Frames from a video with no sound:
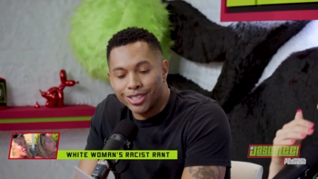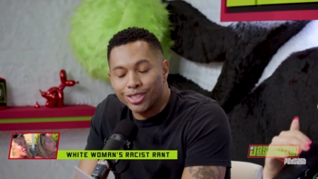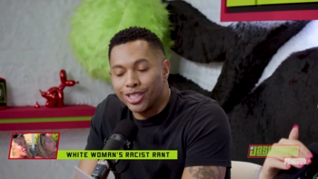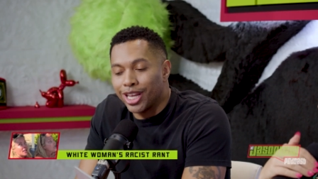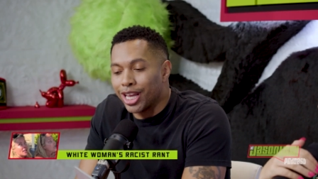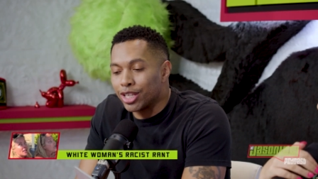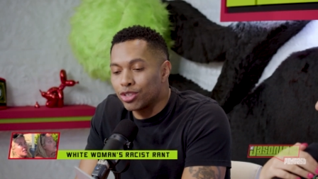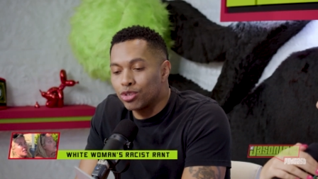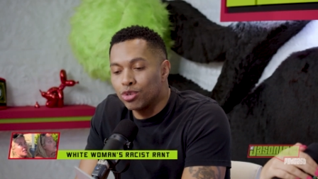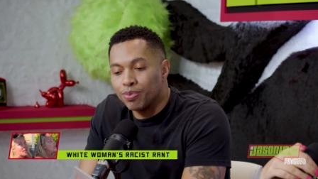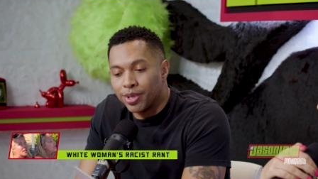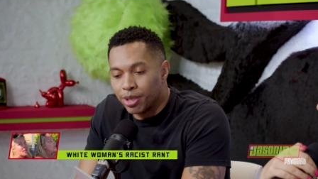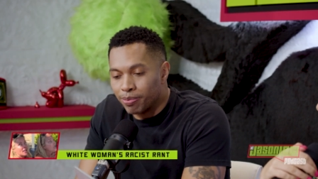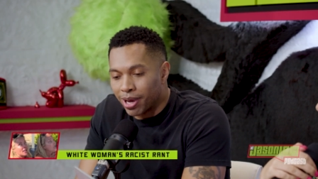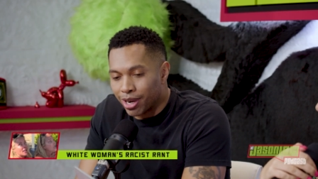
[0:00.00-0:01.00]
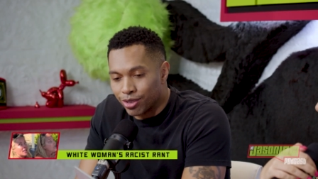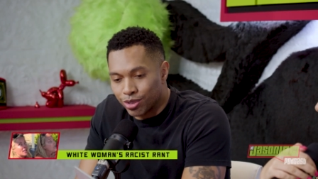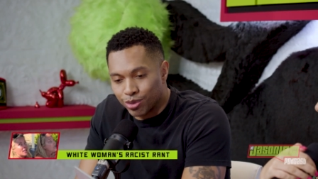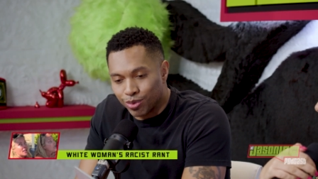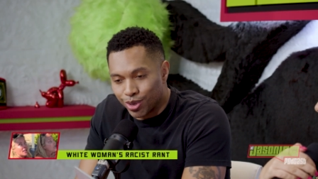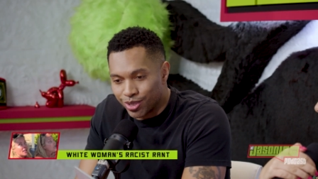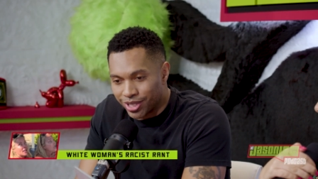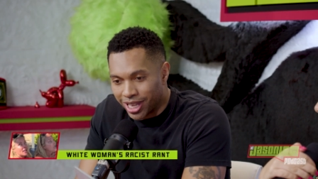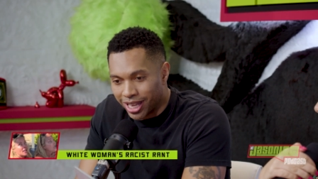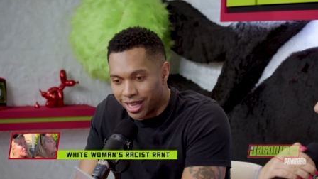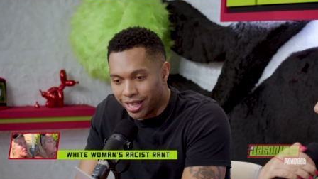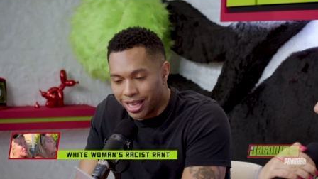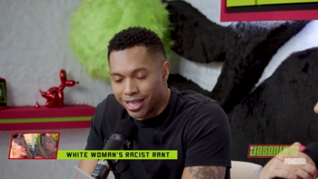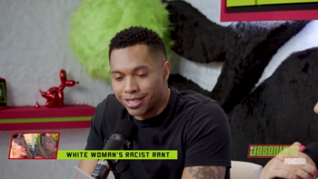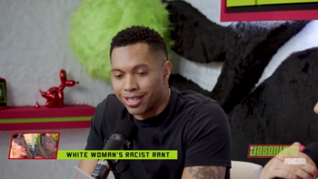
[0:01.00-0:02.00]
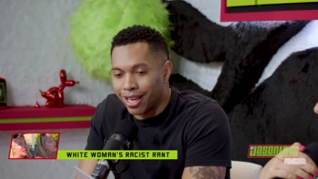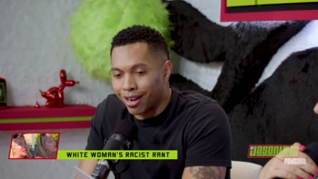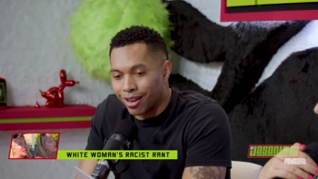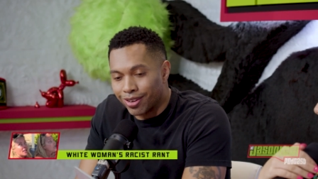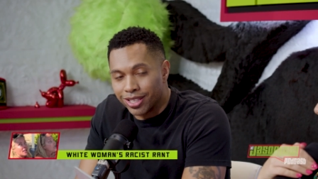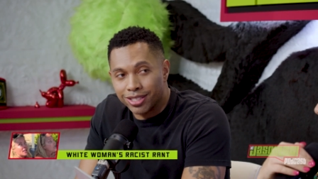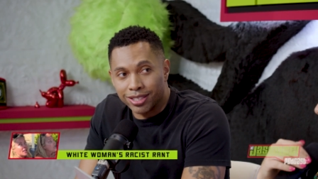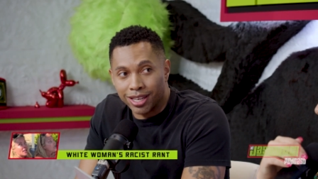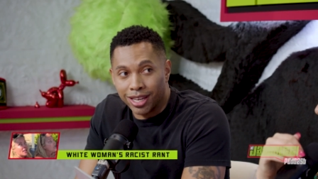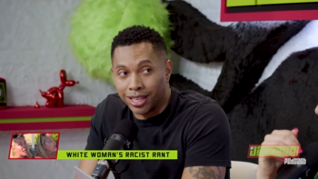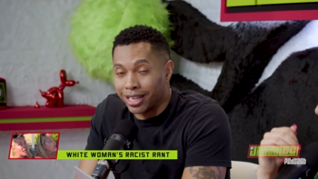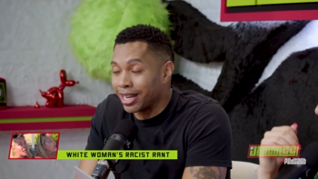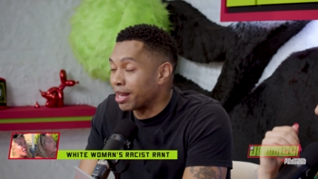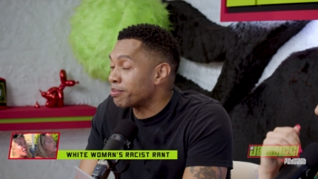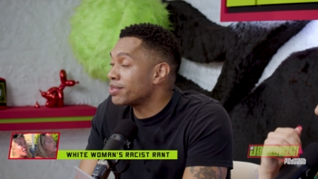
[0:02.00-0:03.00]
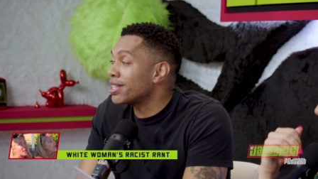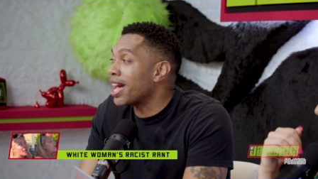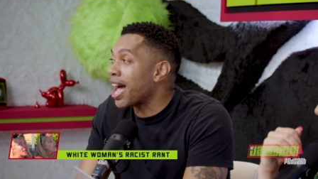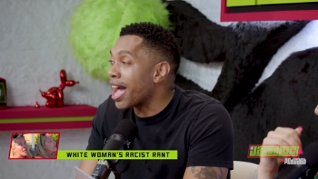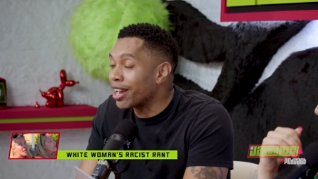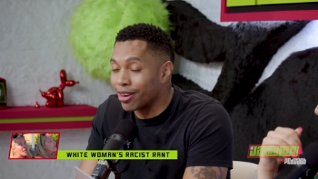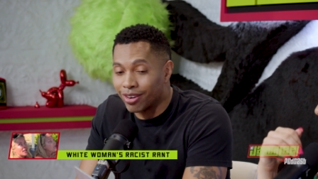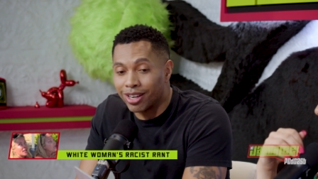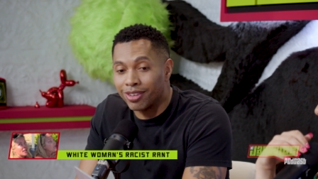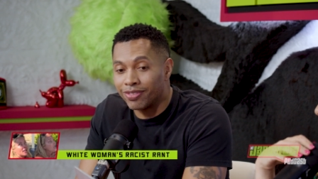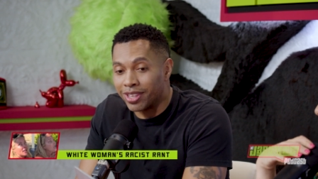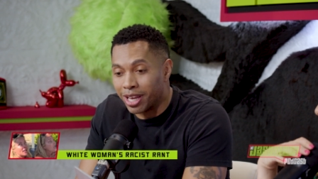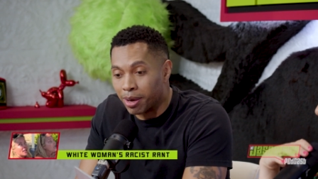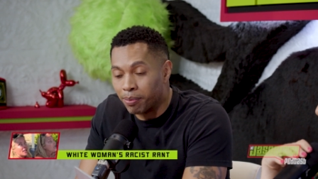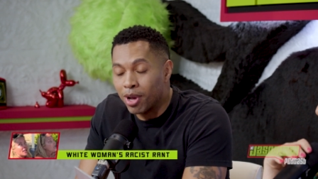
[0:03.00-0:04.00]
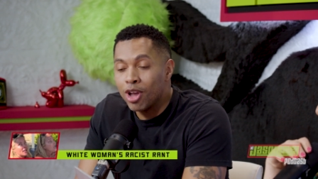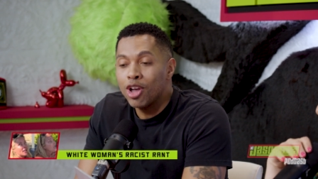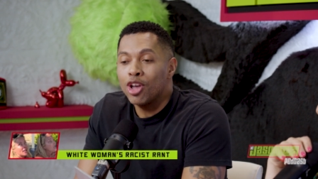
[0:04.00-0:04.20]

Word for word: She had too many bottles of rosé and sat out in the sun, and I'm tired of them.